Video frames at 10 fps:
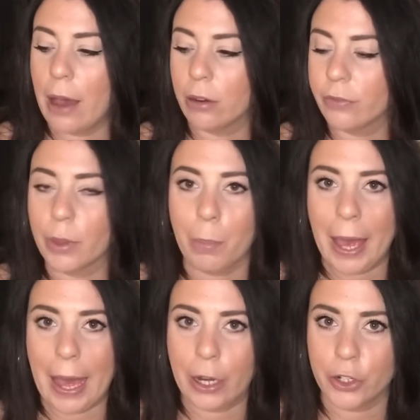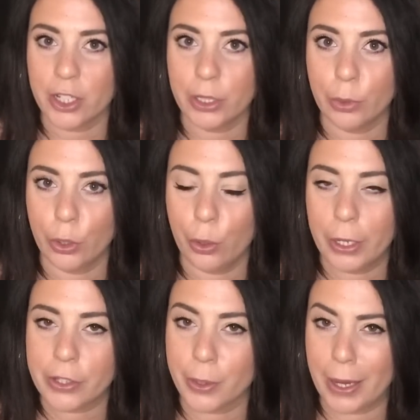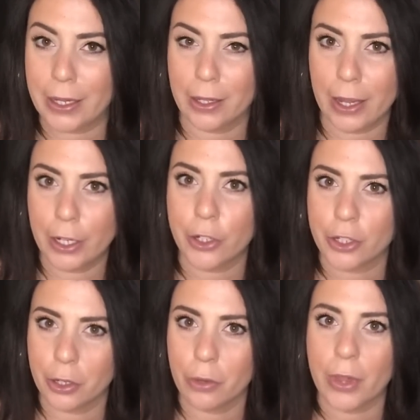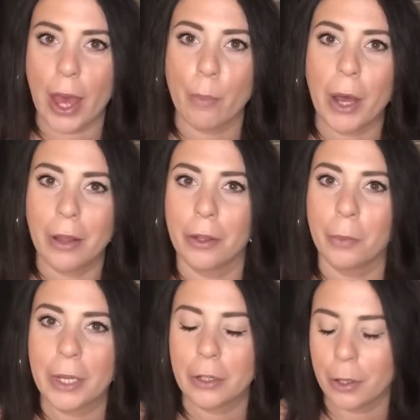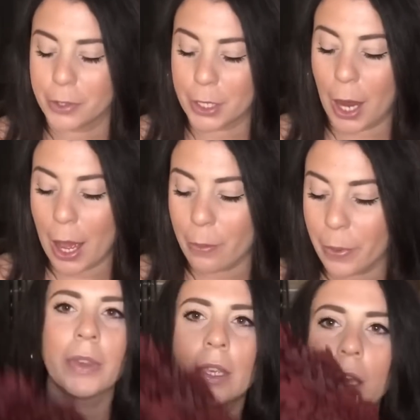out of the packaging real quick so I can kind of show you them a little bit closer up.